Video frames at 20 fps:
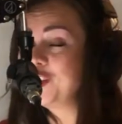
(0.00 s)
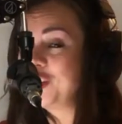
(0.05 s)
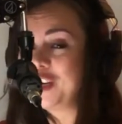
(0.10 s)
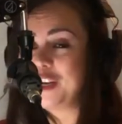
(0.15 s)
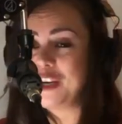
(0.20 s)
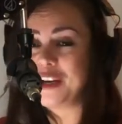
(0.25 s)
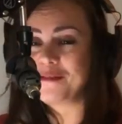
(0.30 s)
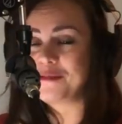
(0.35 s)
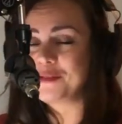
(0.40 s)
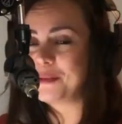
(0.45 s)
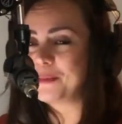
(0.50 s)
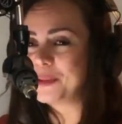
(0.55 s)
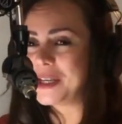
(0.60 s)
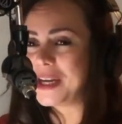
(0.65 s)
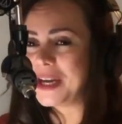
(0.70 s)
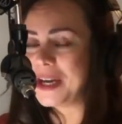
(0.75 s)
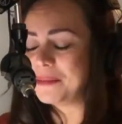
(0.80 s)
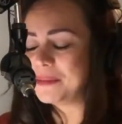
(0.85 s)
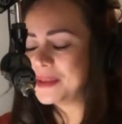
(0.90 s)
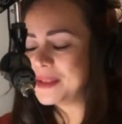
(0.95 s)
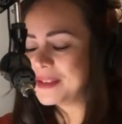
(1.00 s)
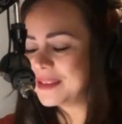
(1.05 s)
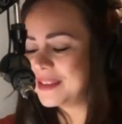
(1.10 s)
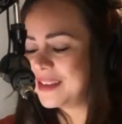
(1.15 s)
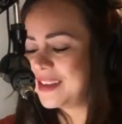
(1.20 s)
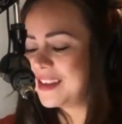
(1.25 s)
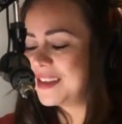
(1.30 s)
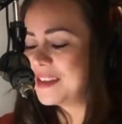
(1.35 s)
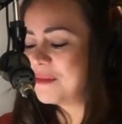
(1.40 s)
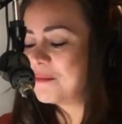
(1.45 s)
enough sometimes.
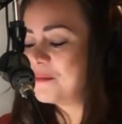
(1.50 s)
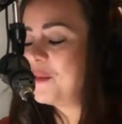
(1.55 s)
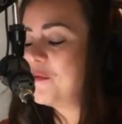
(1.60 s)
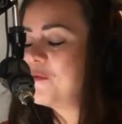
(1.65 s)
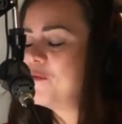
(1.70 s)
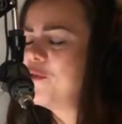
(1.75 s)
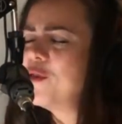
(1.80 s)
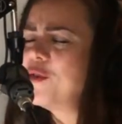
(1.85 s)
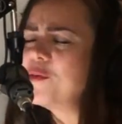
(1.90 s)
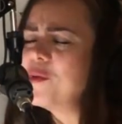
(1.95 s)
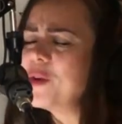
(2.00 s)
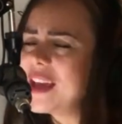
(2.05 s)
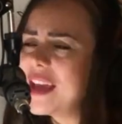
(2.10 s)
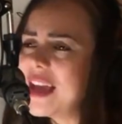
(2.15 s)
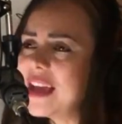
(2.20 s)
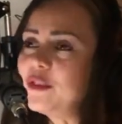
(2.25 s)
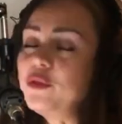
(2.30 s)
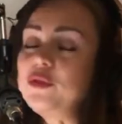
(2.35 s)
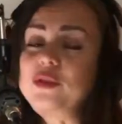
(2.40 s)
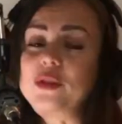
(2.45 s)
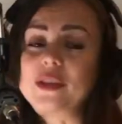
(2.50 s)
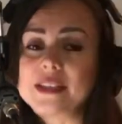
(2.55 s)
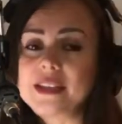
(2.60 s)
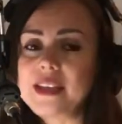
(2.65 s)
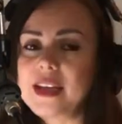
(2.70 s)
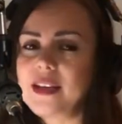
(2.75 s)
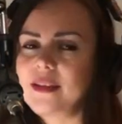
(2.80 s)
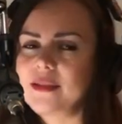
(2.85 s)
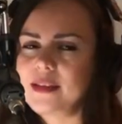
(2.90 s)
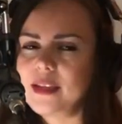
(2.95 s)
Before we get to
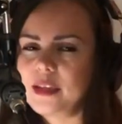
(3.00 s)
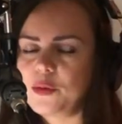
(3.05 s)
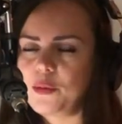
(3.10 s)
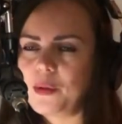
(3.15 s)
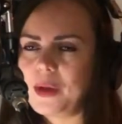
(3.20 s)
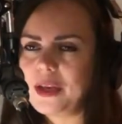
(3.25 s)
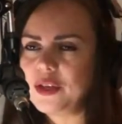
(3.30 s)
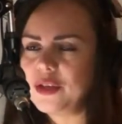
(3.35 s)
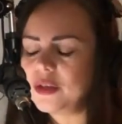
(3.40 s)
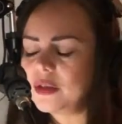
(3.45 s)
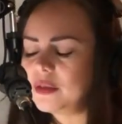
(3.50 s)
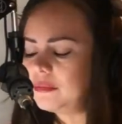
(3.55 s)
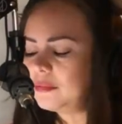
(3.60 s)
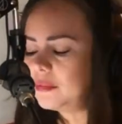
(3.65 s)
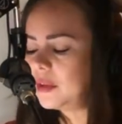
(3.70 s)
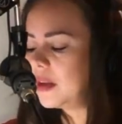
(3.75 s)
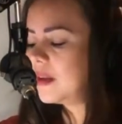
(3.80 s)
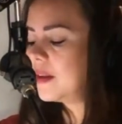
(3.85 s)
transcend a situation,